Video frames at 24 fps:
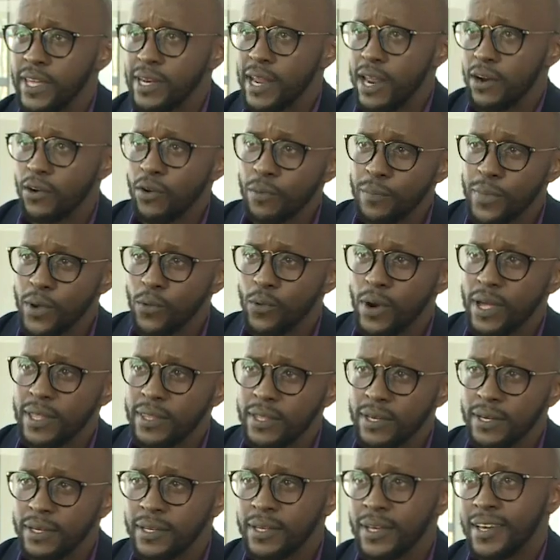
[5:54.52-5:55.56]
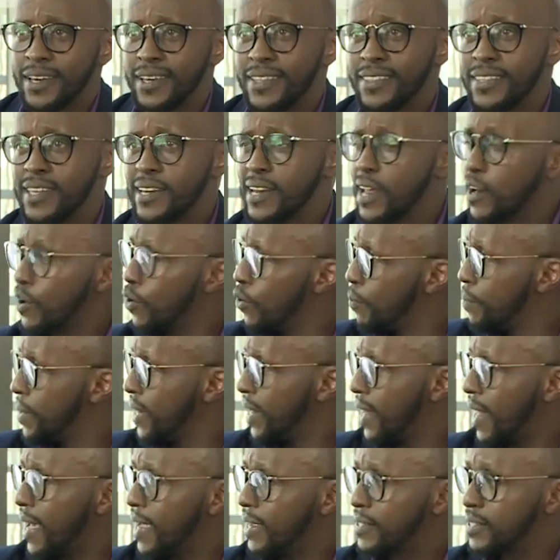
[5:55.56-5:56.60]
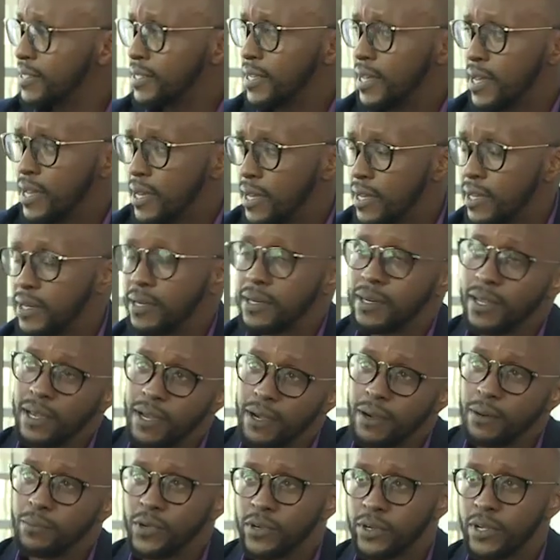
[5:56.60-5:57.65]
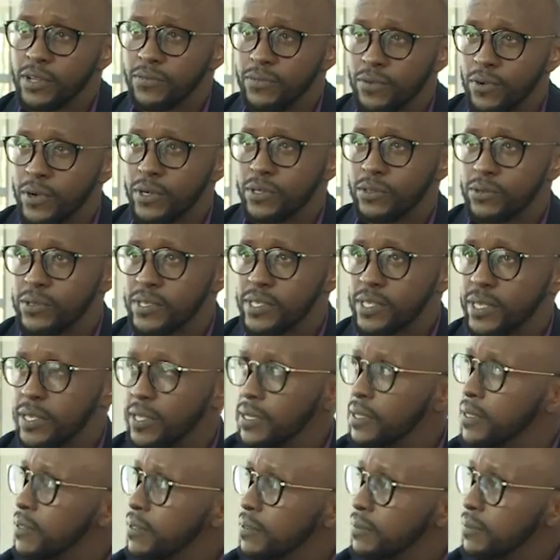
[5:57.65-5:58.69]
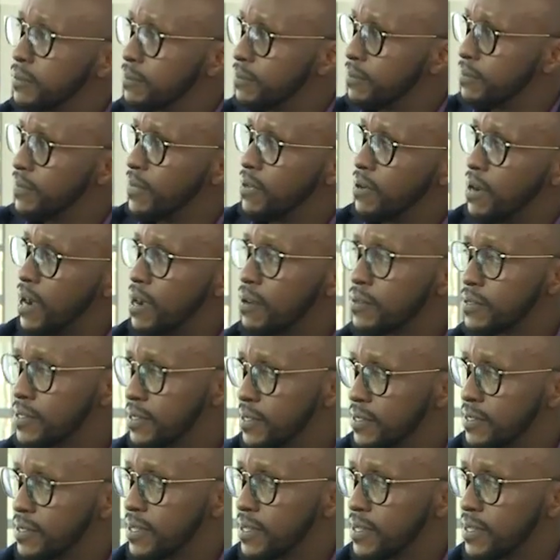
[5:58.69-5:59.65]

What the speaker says: Nairobi weather, the Nairobi light, and I'm looking forward to seeing more houses